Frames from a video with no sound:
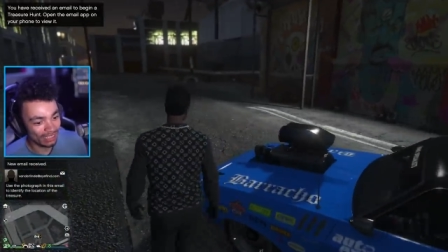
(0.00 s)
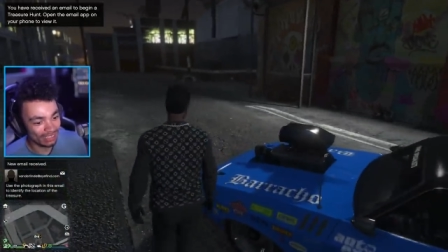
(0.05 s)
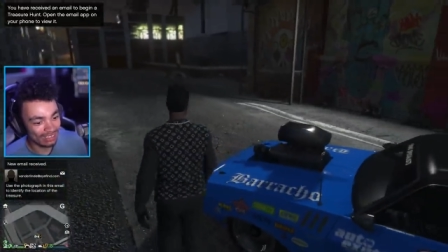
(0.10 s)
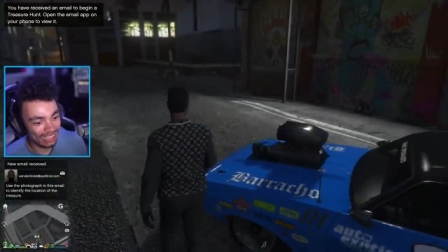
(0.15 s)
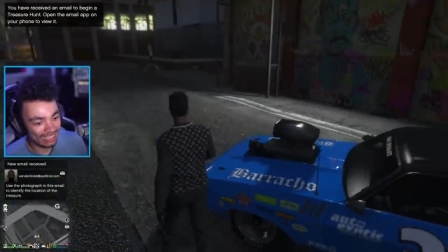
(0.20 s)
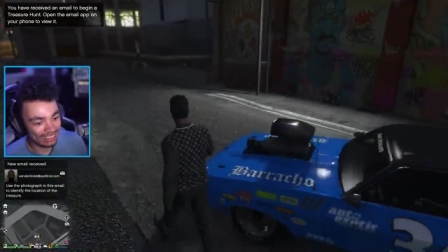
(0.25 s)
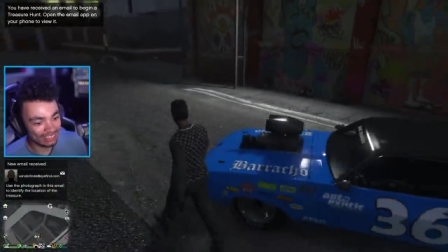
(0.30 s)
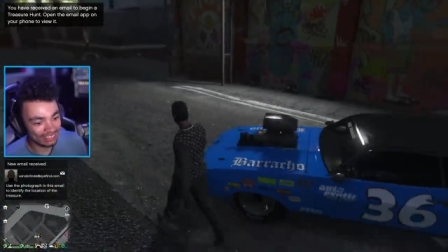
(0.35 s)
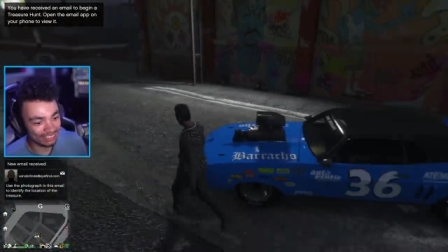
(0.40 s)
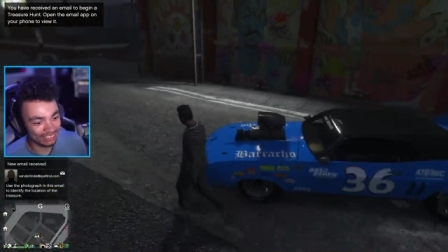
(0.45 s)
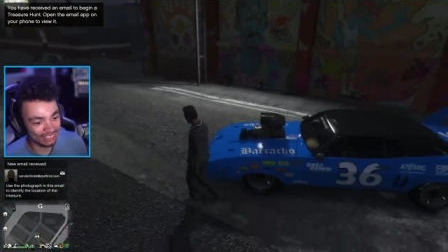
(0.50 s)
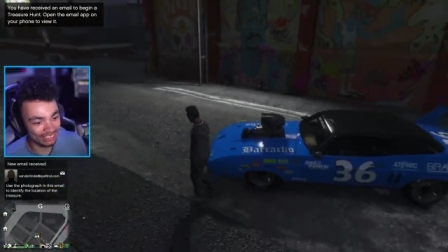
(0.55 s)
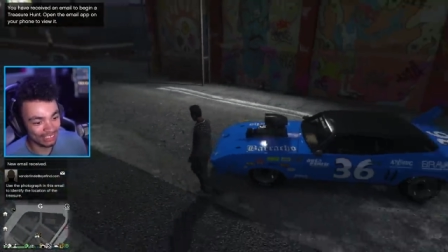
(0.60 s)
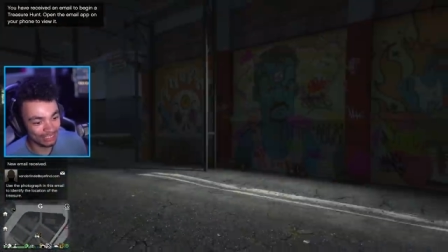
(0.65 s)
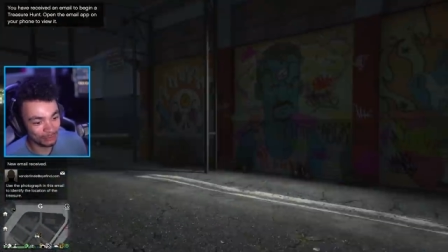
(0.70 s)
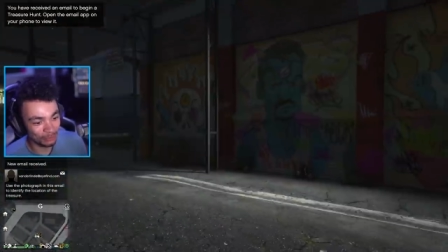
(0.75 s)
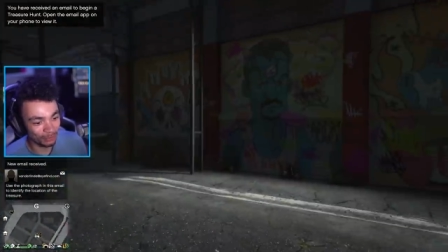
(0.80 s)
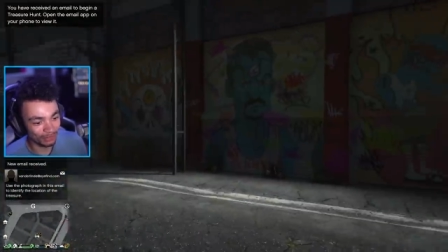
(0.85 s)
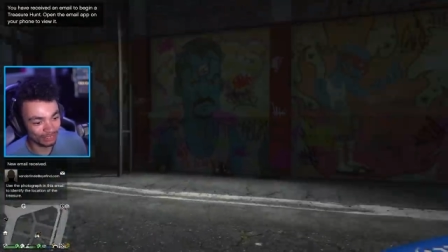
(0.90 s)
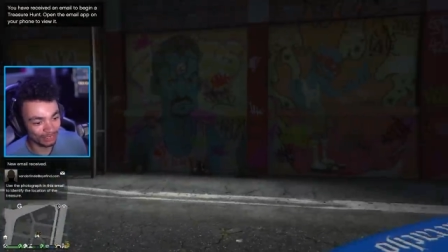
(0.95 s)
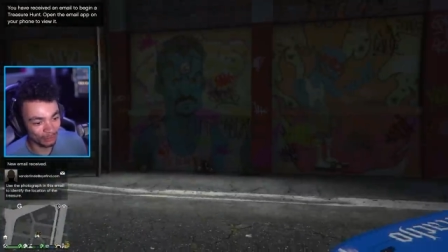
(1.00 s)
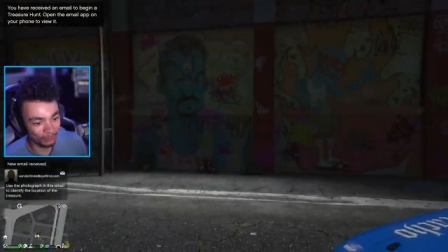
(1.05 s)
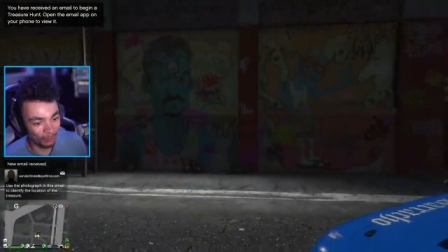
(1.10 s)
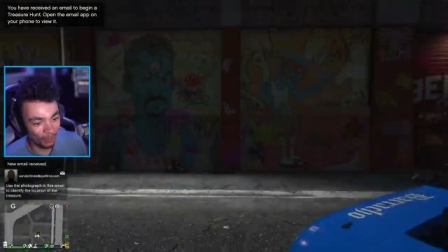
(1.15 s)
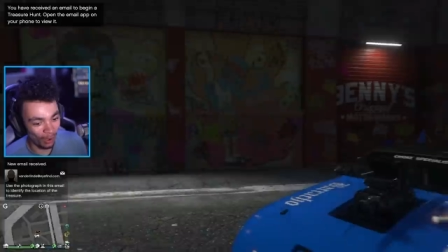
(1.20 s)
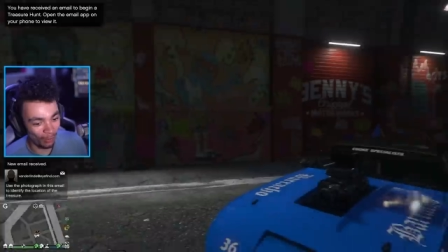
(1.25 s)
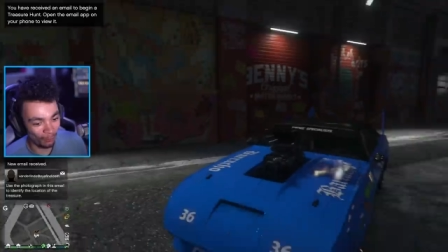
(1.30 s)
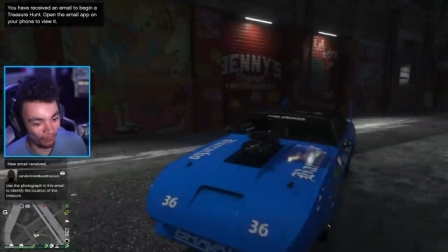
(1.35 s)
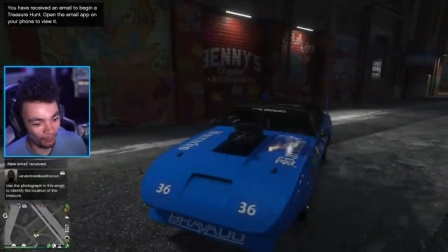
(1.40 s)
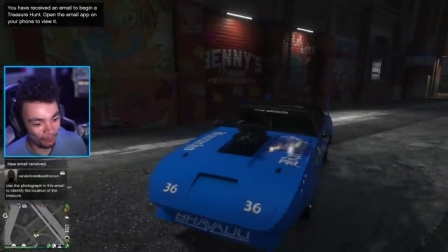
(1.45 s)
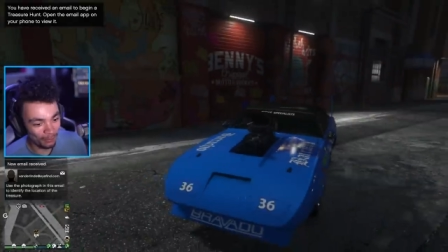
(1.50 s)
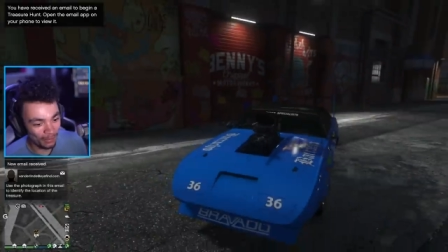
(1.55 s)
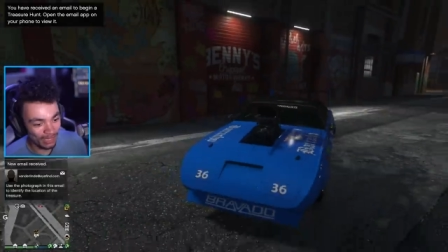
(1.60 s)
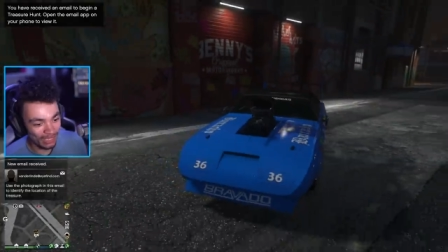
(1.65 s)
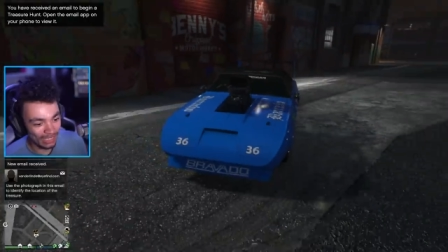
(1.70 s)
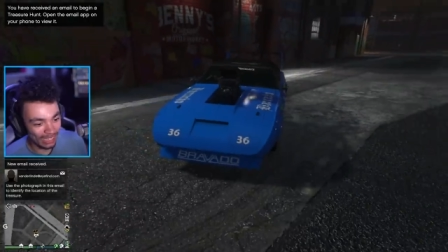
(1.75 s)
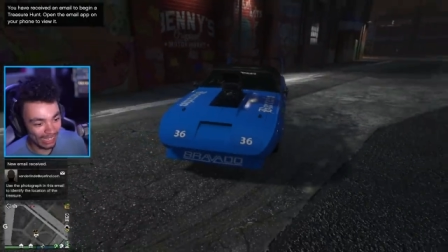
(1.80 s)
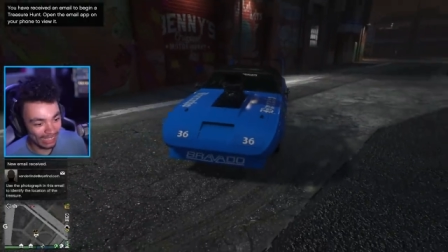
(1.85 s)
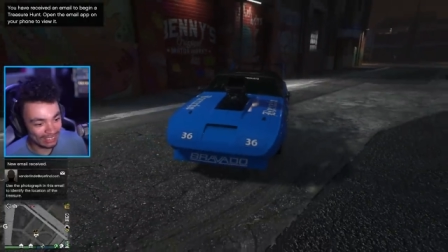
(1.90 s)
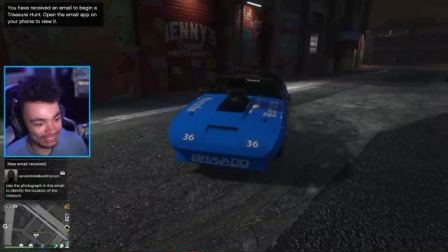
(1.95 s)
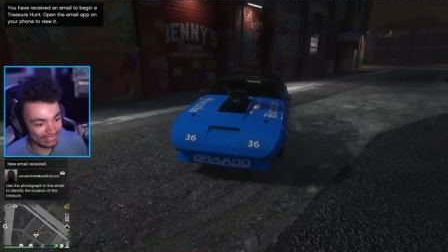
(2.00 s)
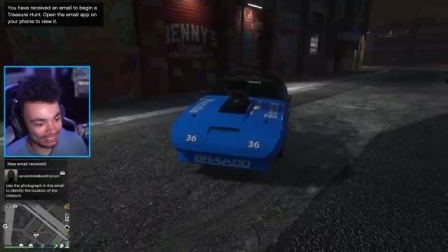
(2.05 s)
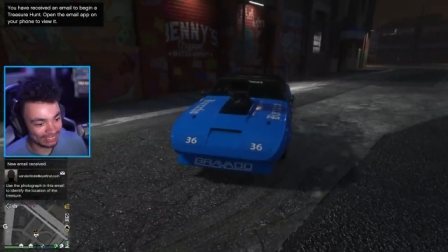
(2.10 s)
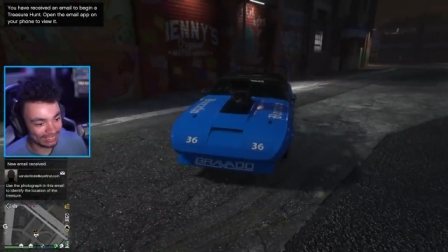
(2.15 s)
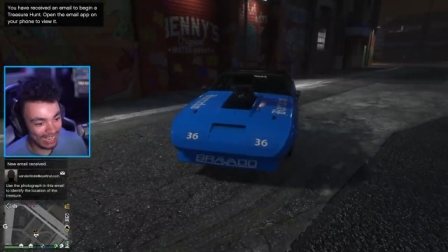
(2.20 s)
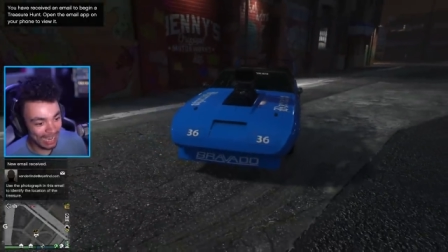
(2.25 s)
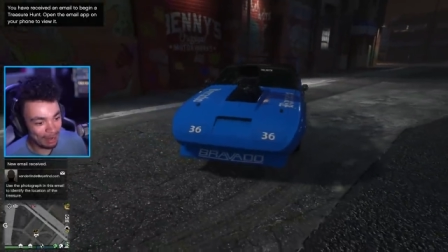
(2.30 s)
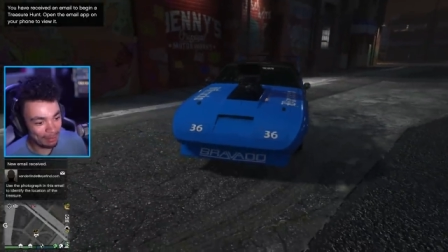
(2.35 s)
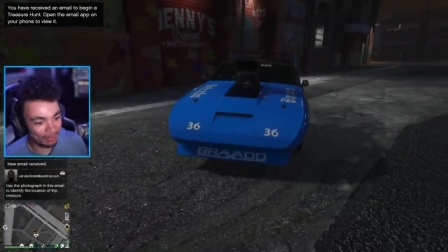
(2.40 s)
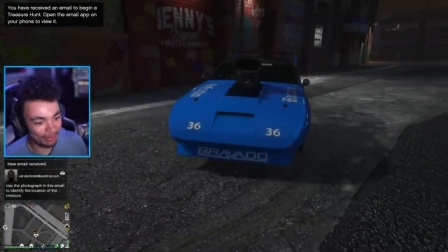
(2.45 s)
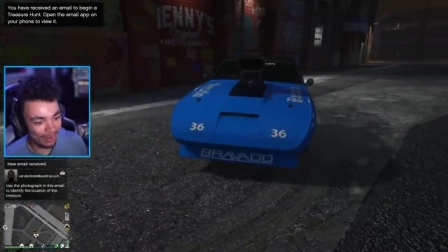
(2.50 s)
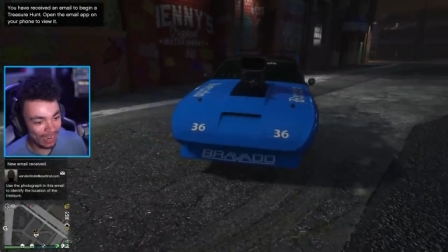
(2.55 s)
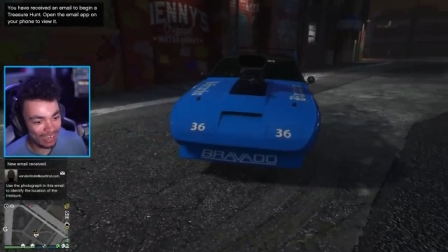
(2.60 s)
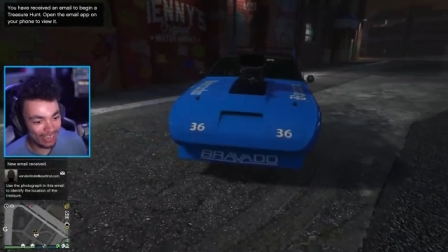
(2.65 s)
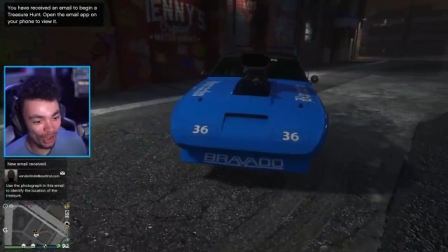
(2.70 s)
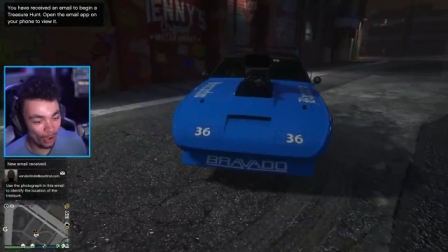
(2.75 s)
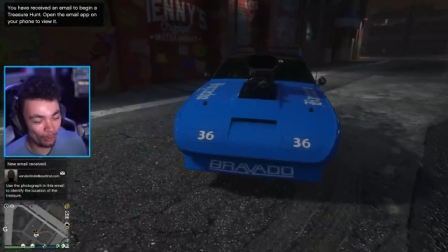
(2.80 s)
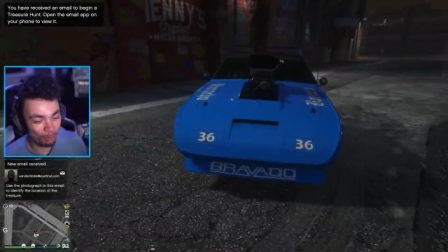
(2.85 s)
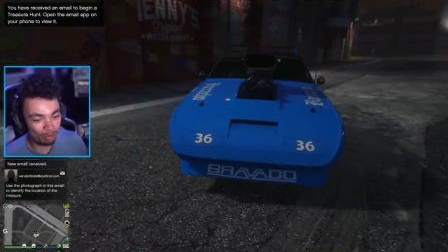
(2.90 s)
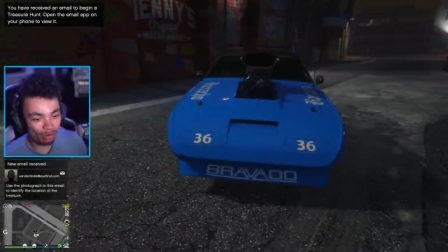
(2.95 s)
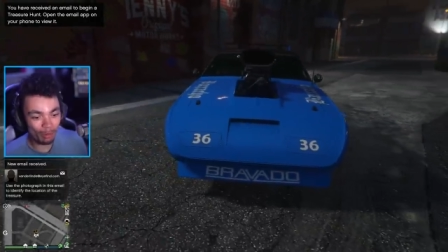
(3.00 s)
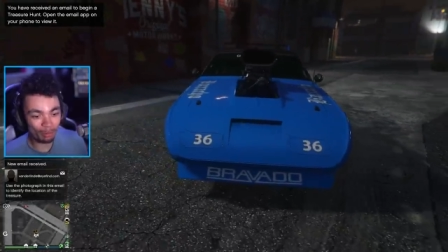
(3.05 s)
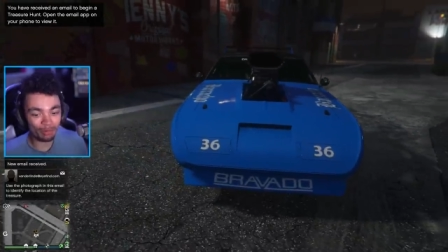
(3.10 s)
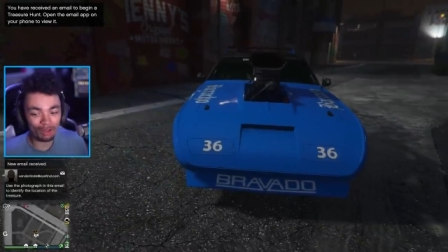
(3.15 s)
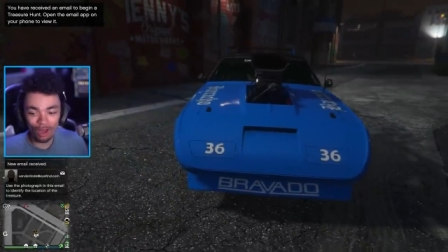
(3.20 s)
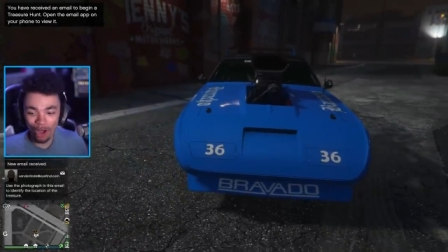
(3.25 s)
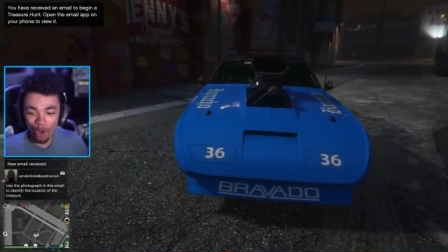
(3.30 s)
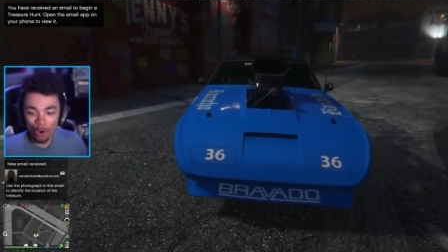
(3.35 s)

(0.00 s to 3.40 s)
That's just what you want. It's a shame there ain't no proper